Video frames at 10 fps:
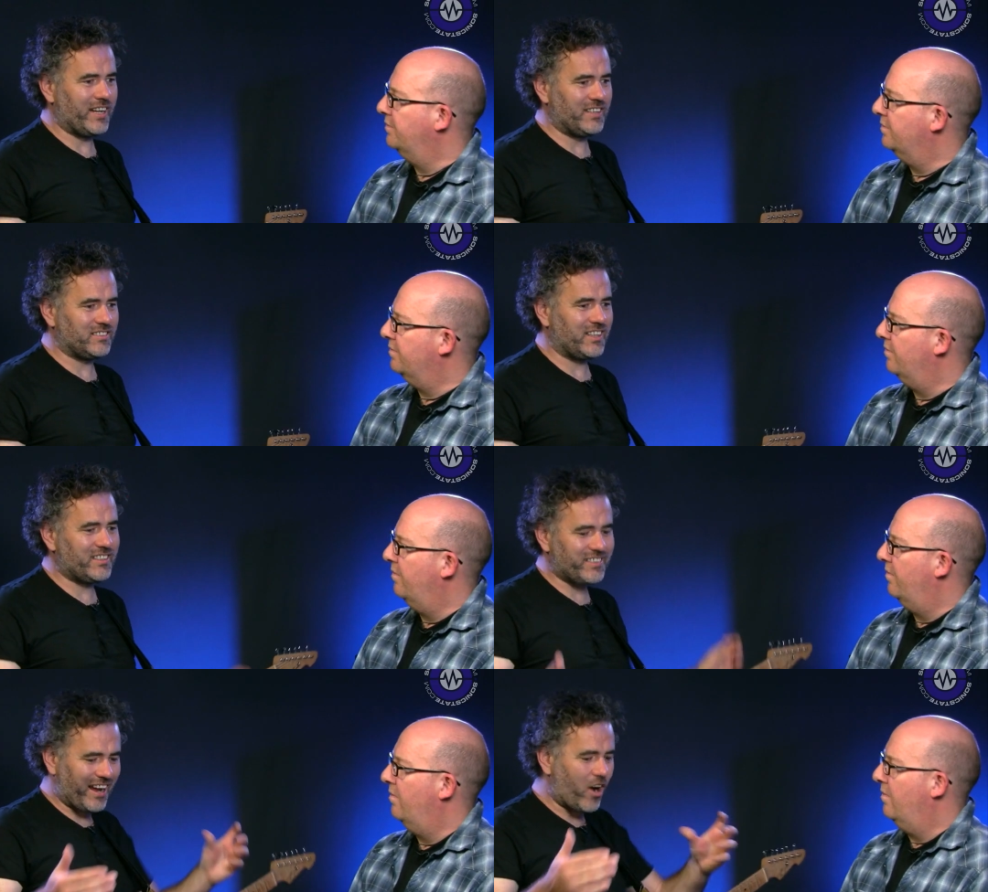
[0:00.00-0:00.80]
Speaker 1: is
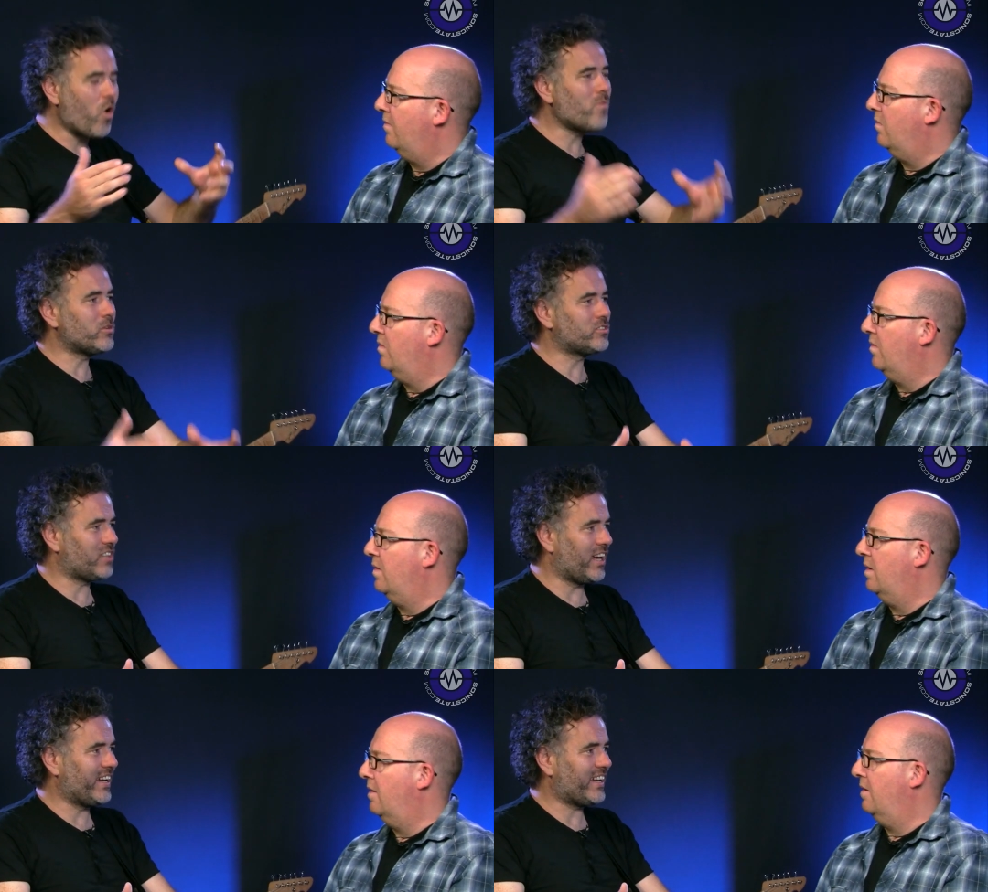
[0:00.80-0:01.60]
it's almost
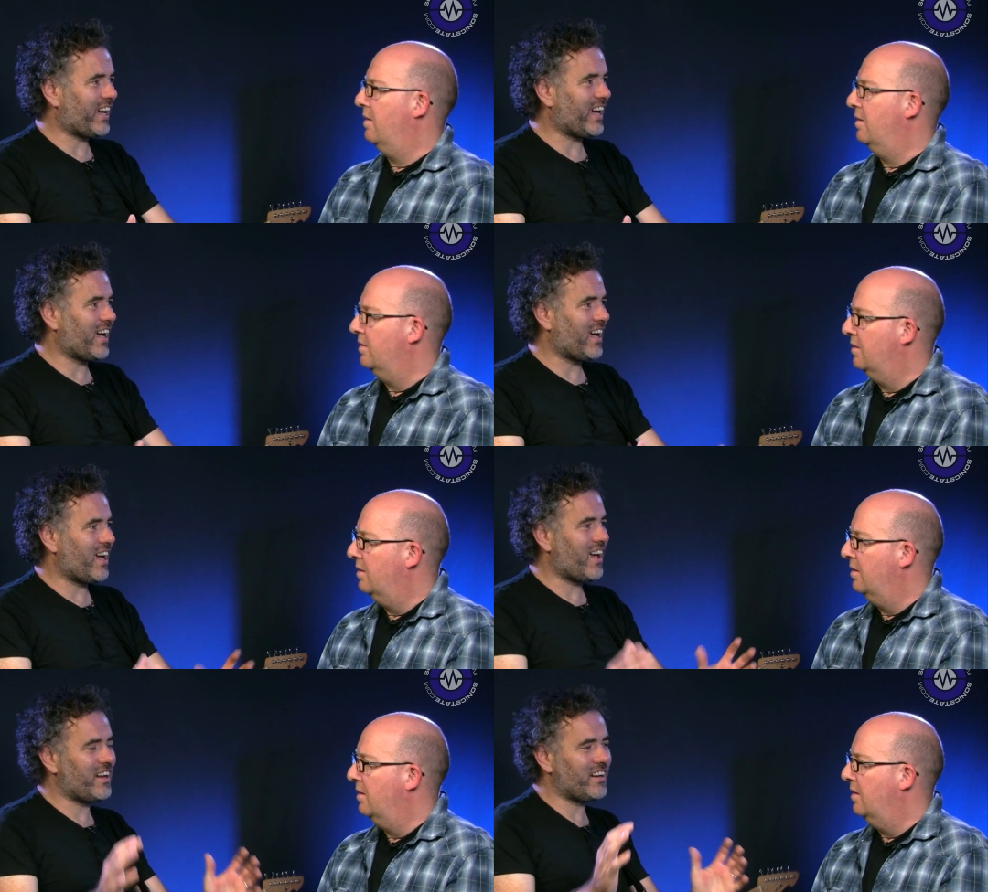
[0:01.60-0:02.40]
like
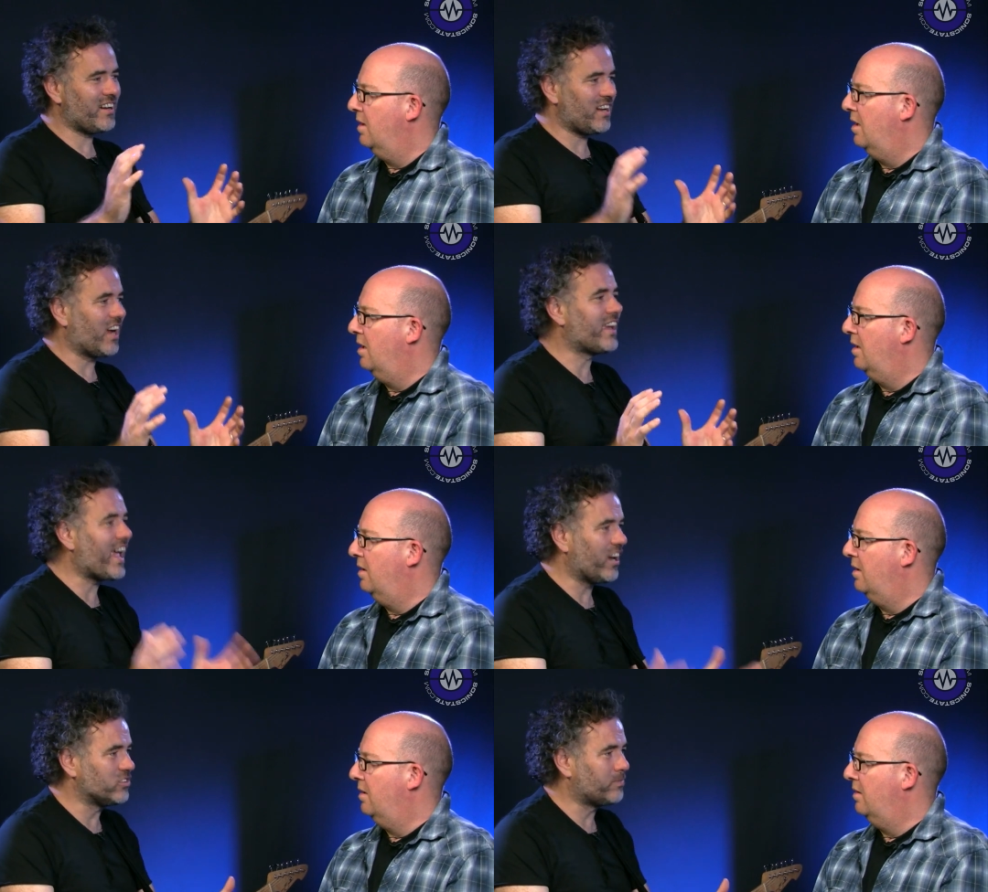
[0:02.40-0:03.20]
a
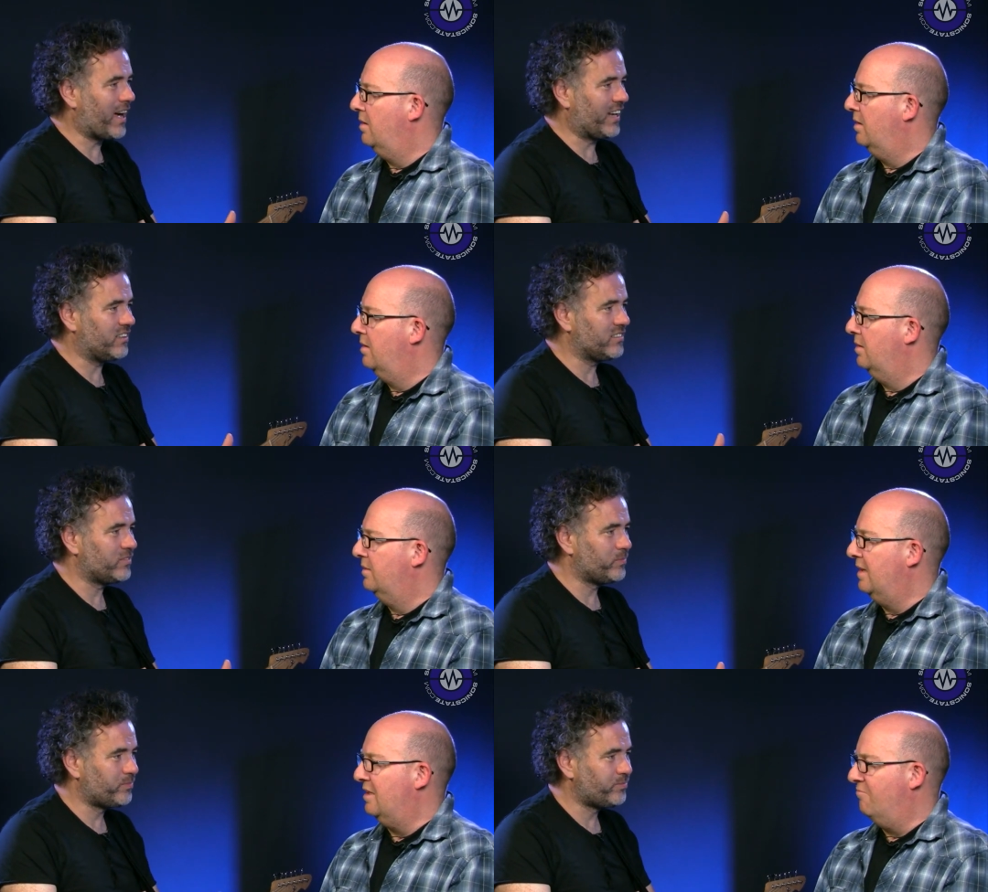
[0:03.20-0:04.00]
Kaoss Pad.
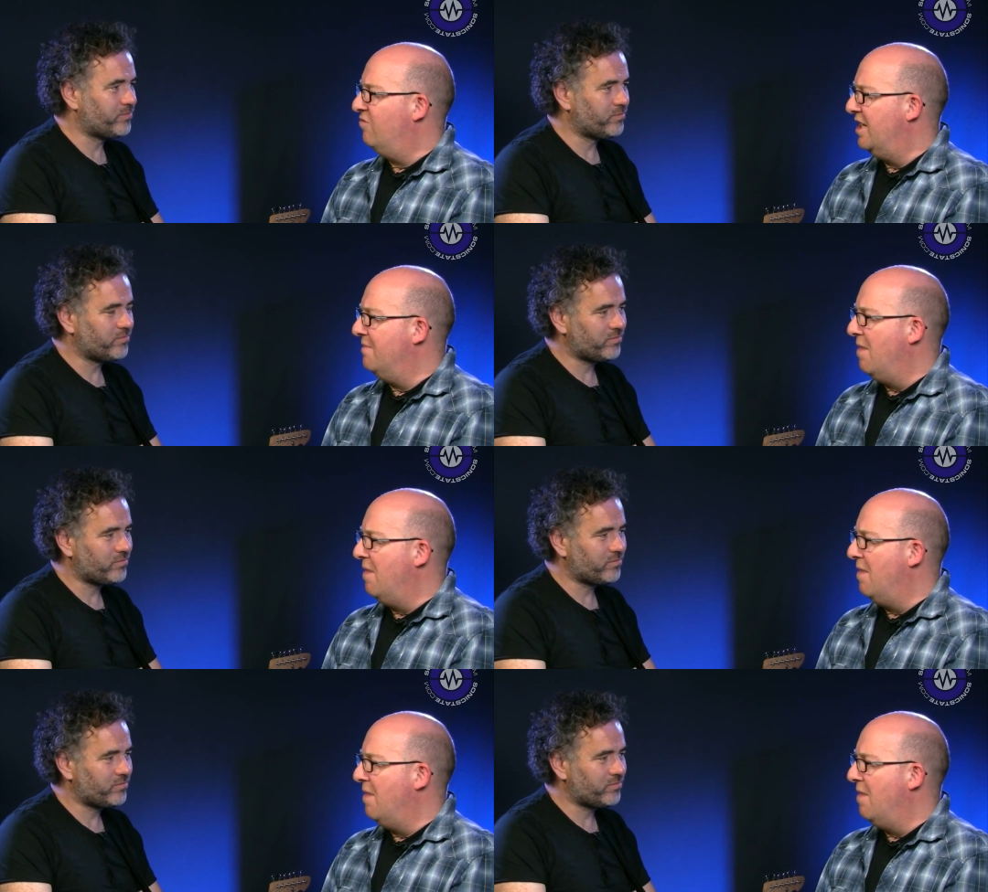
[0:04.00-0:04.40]
Speaker 2: Yeah, it's really